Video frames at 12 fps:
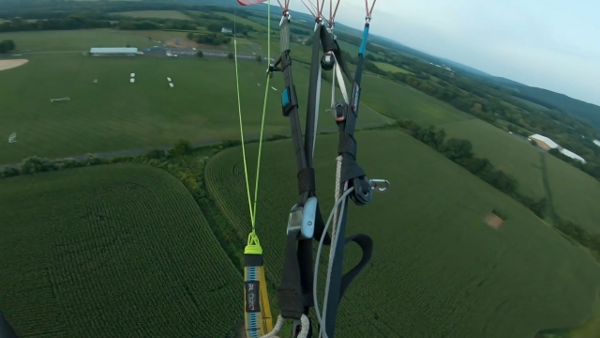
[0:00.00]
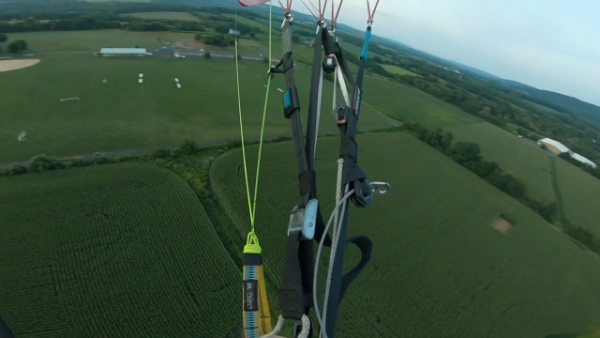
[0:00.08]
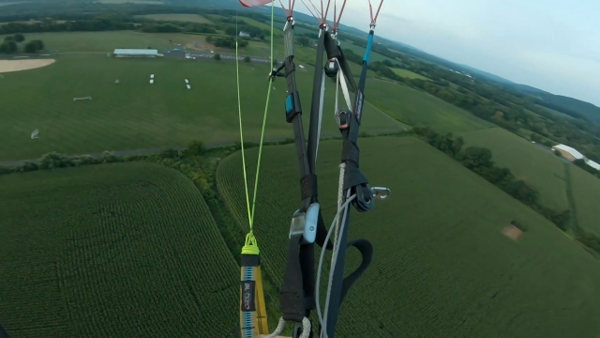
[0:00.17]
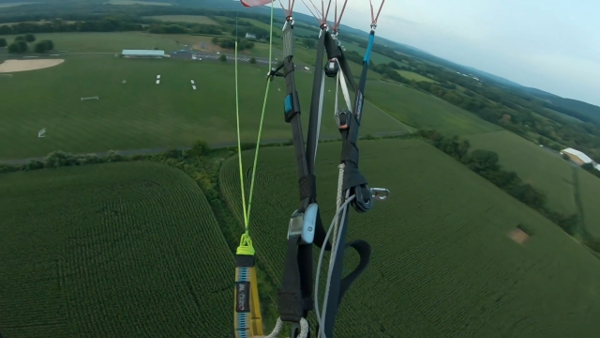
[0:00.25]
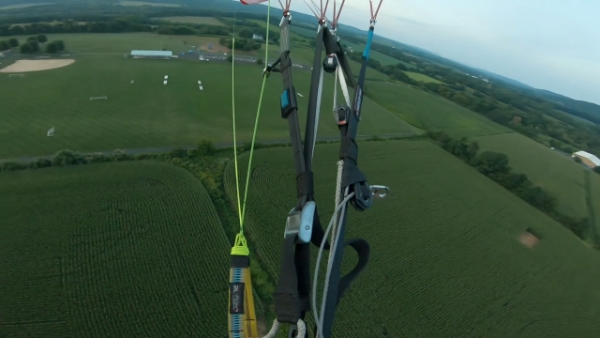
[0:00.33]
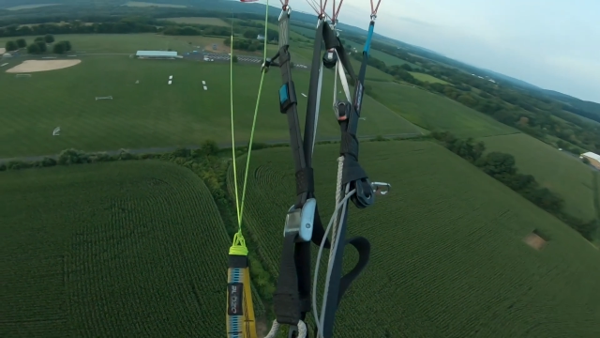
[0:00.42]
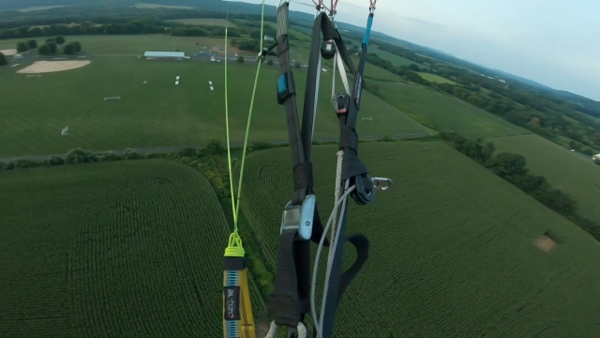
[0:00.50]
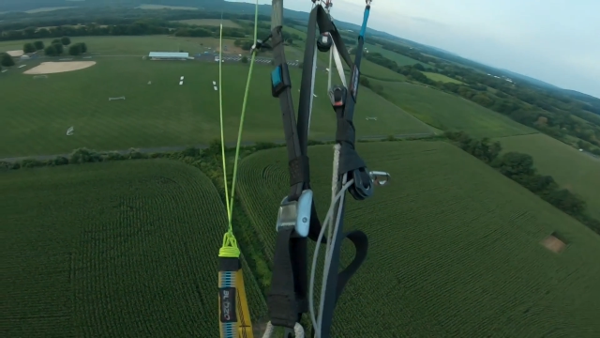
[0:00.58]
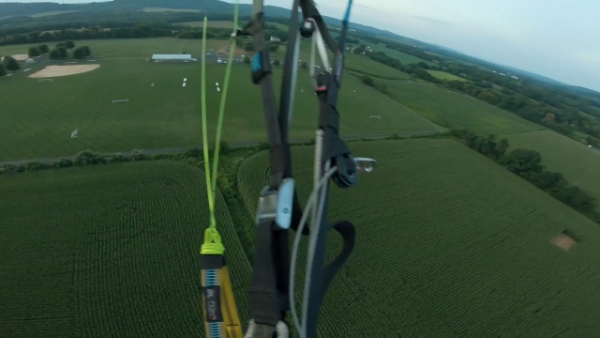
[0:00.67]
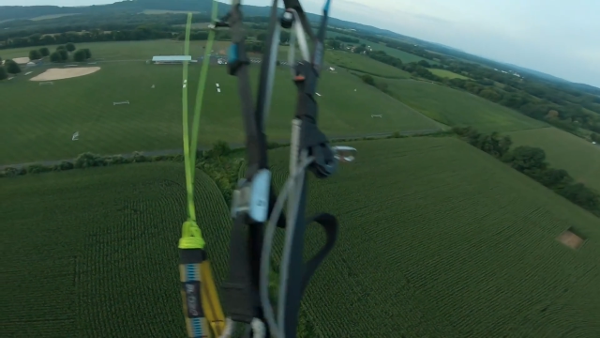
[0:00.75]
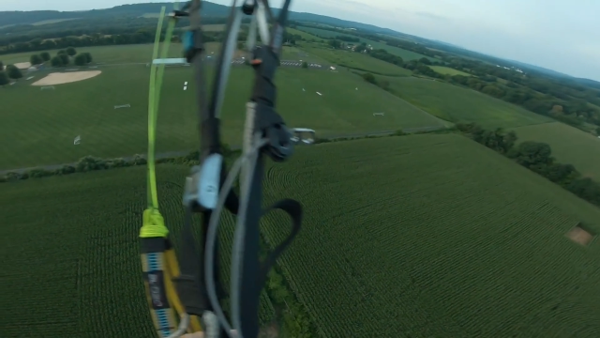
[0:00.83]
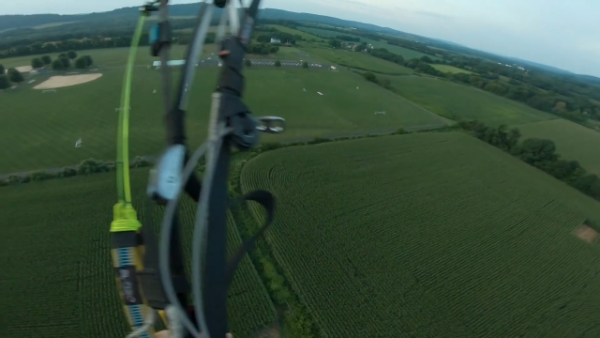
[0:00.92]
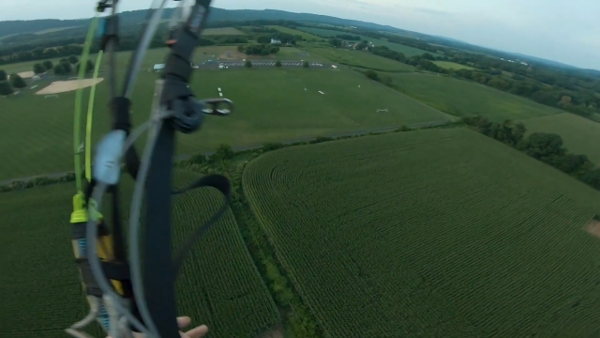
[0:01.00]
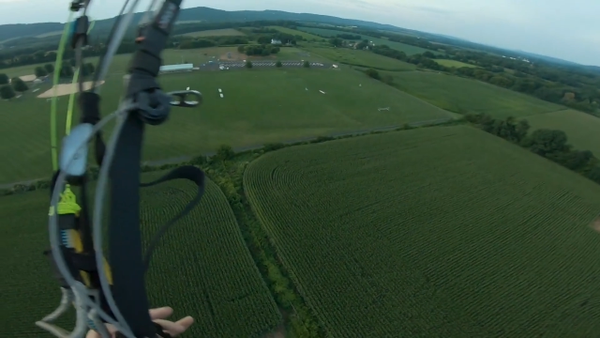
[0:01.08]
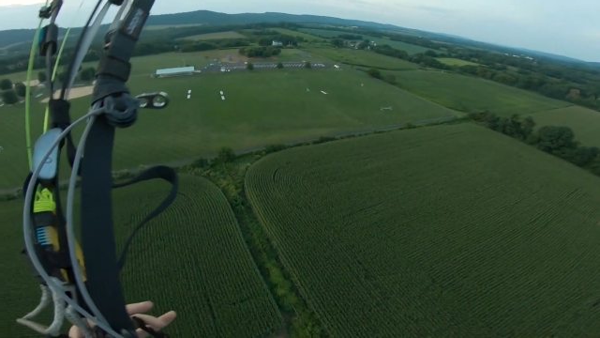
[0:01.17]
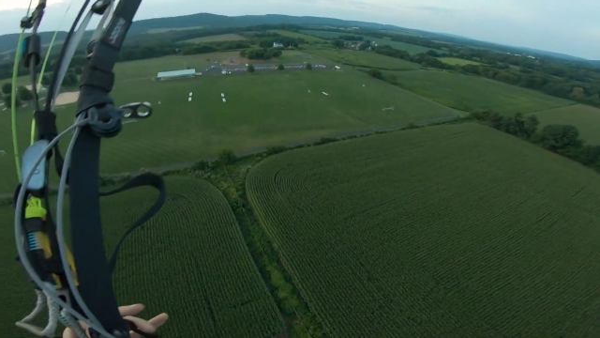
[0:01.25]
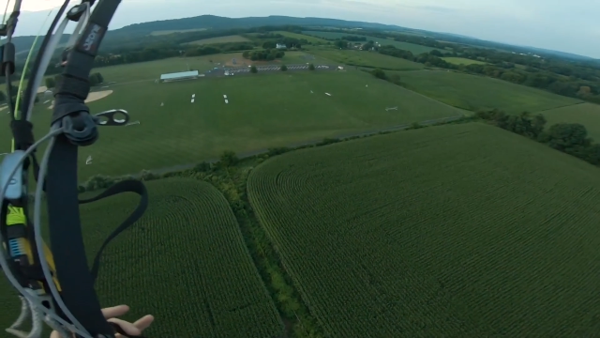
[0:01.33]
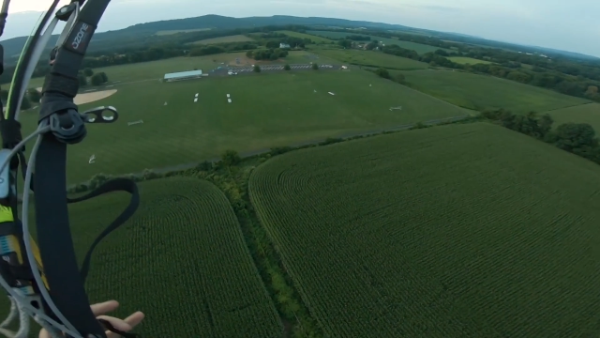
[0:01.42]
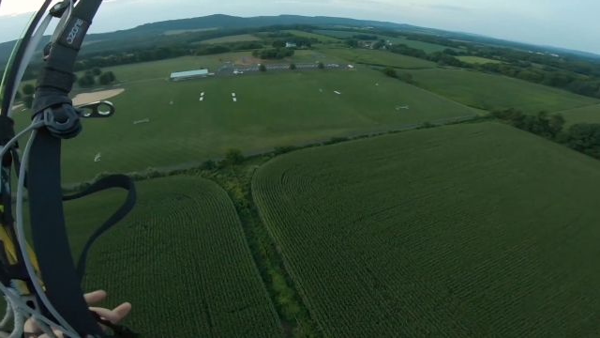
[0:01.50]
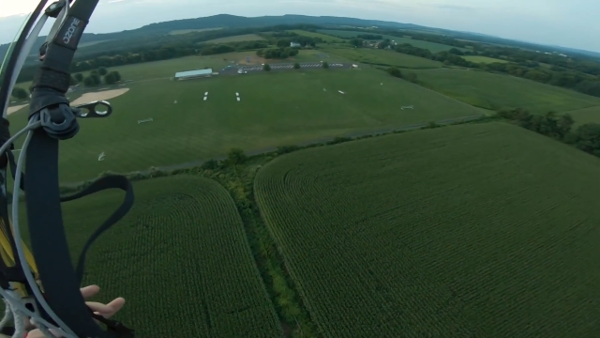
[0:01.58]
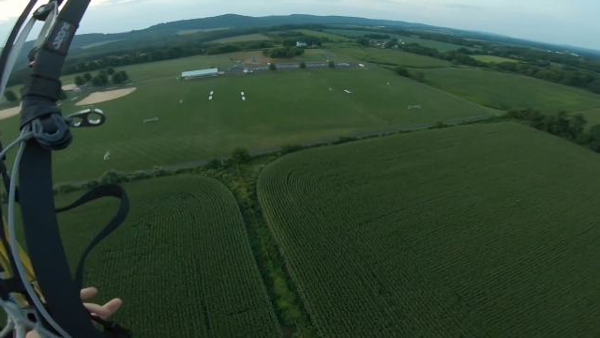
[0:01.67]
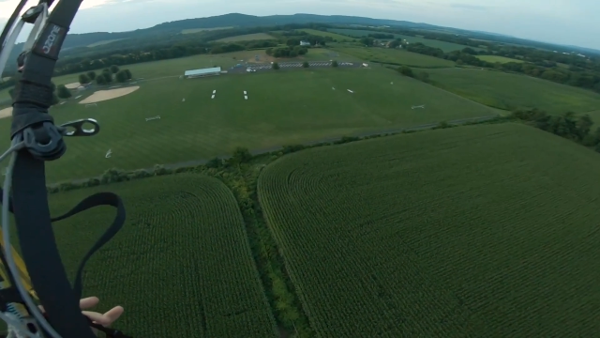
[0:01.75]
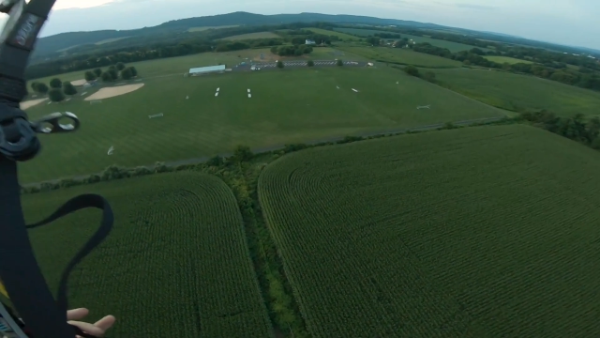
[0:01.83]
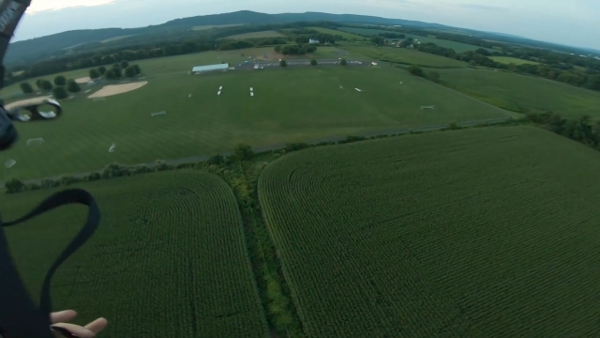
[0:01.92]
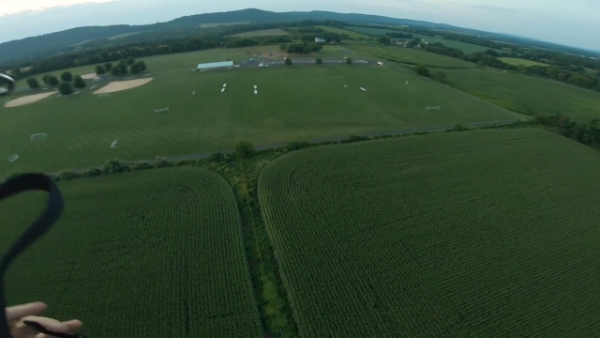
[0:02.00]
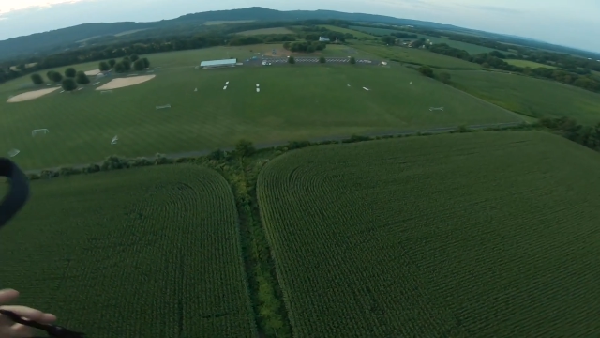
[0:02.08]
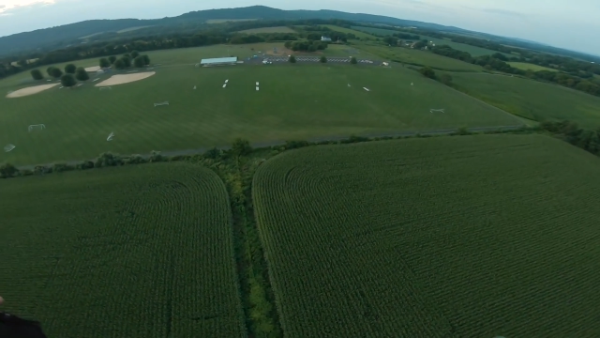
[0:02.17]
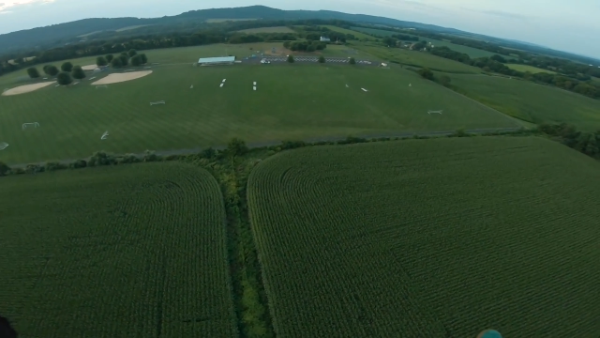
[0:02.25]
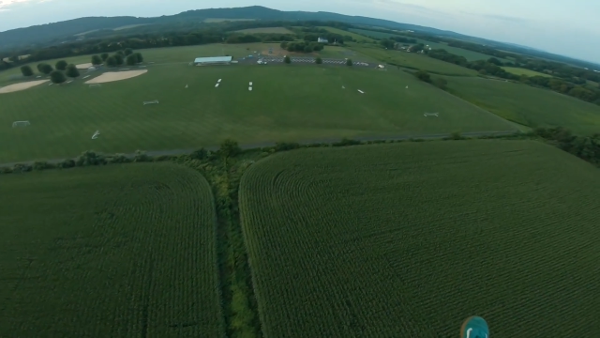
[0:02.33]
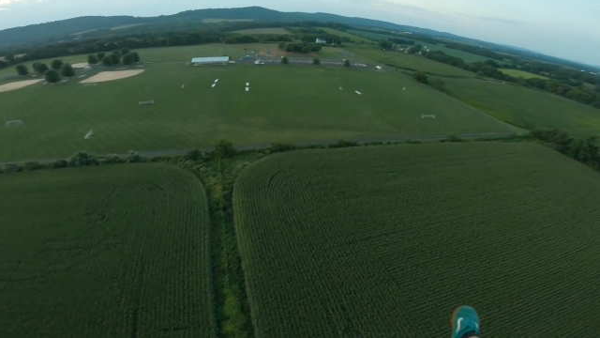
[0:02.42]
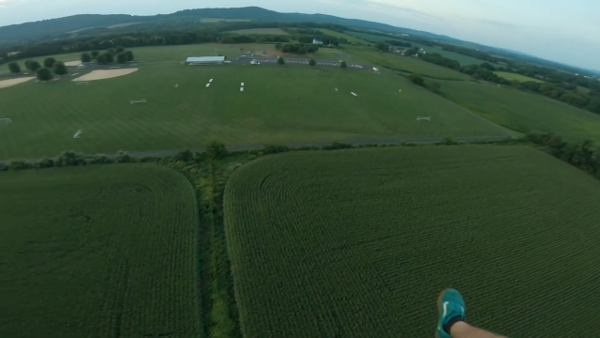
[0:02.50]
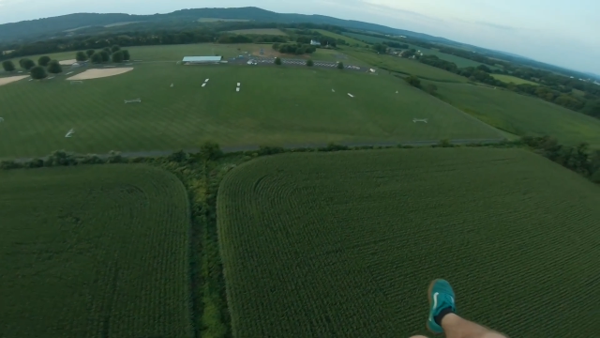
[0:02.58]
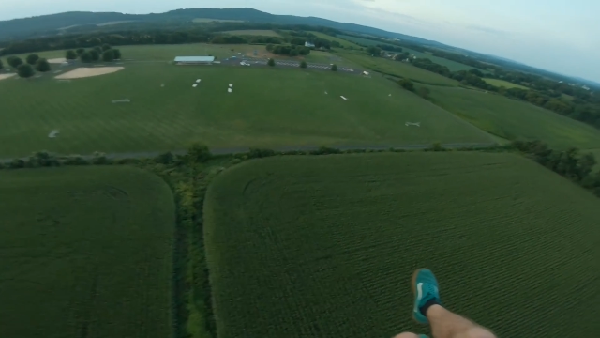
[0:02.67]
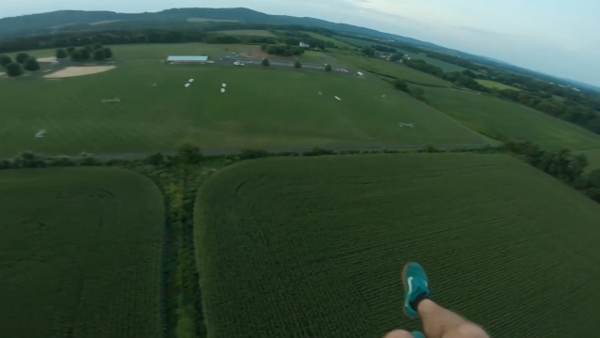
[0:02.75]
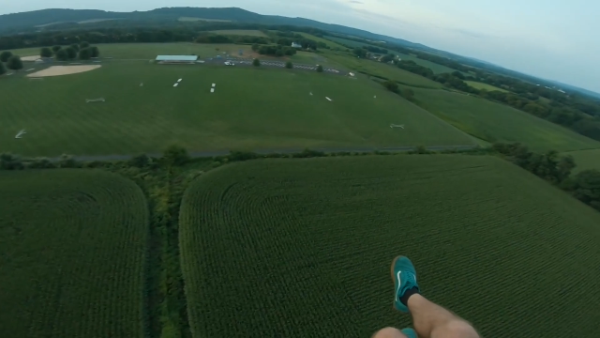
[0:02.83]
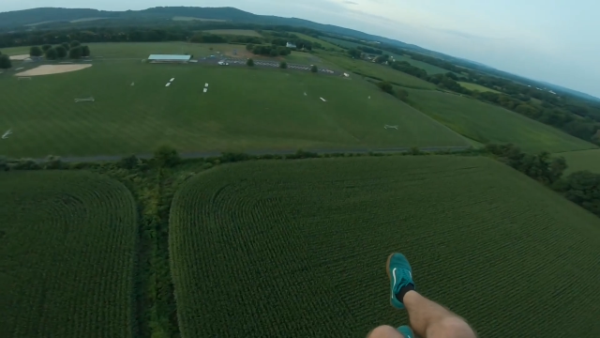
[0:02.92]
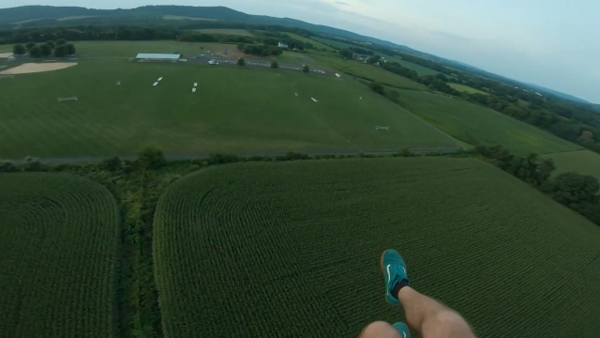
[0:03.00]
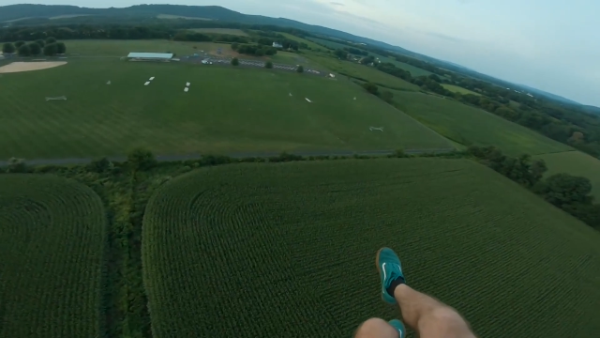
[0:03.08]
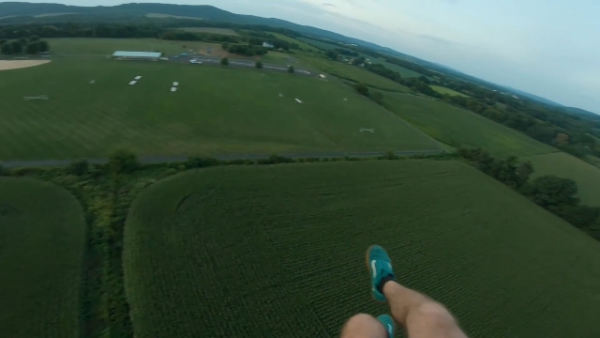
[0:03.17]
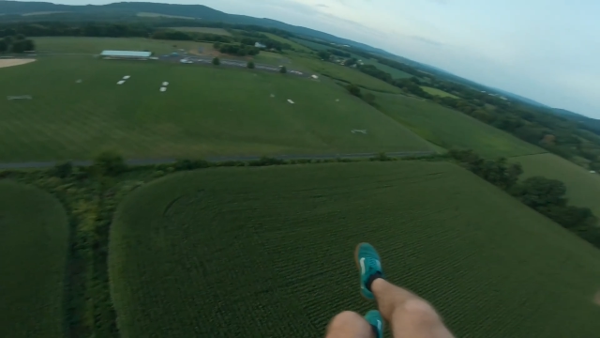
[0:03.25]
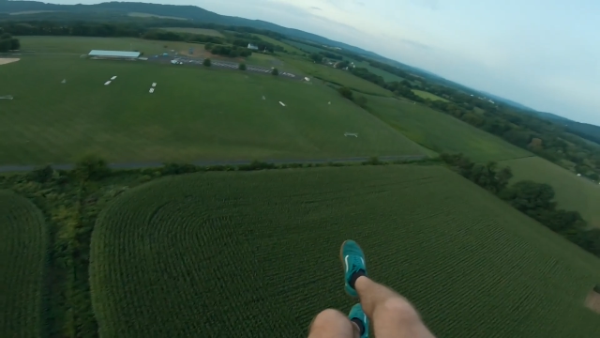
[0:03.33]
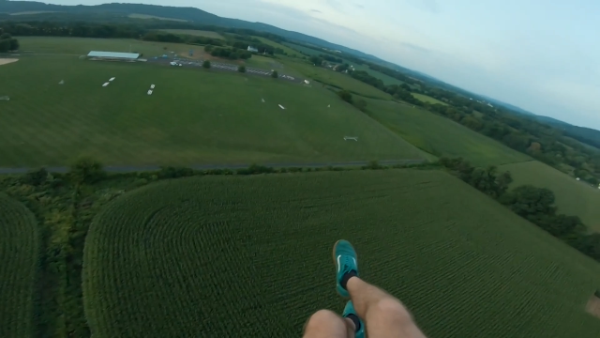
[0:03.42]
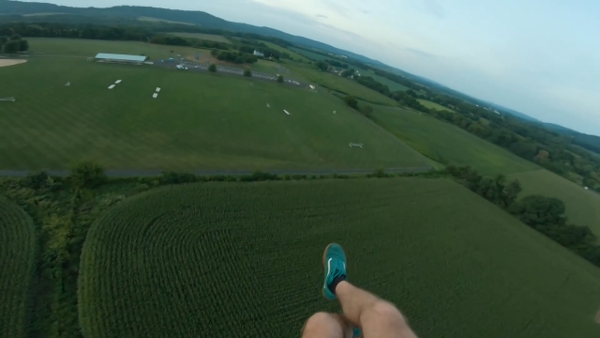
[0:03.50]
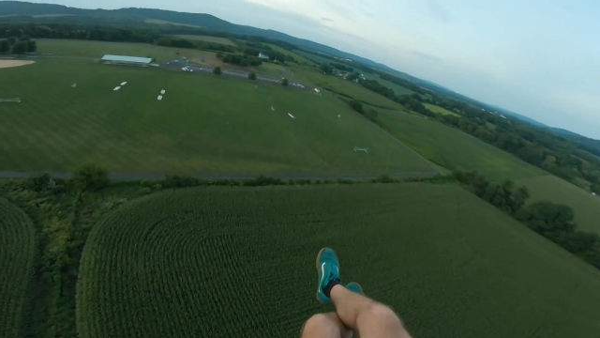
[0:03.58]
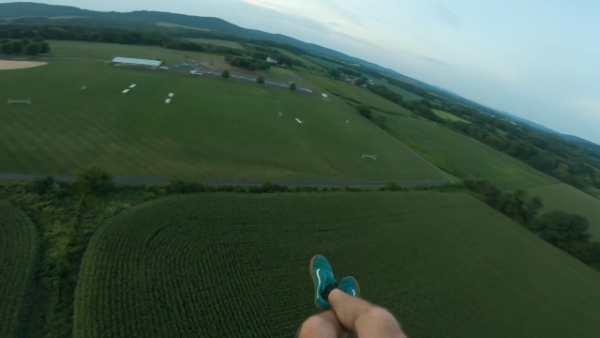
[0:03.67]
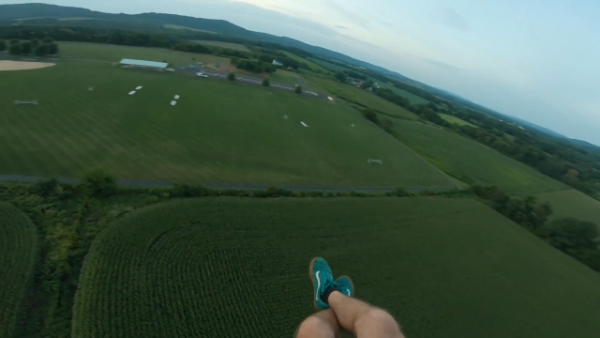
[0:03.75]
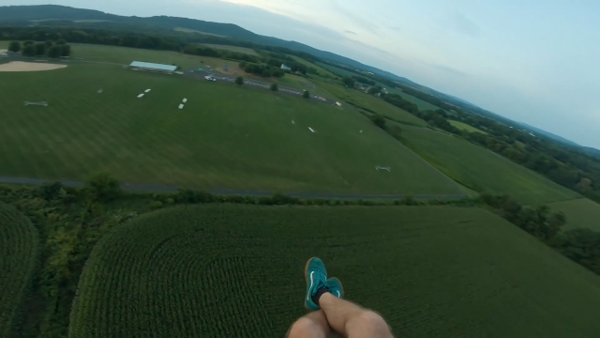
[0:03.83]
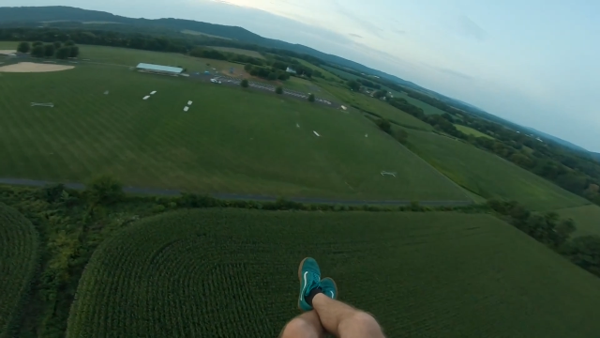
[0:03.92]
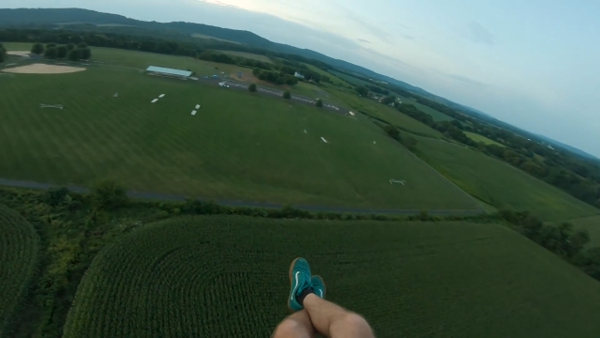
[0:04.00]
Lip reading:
Nobody's mouth can be seen.